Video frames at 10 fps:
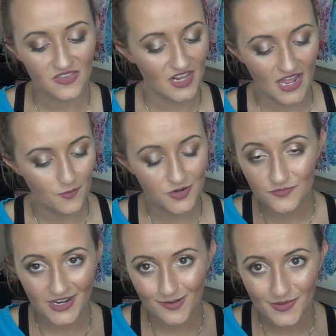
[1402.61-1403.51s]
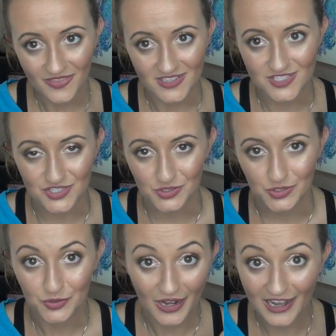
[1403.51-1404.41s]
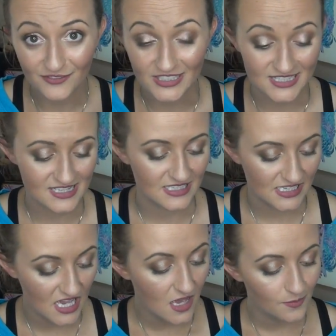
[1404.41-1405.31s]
then I wouldn't recommend this to you, obviously.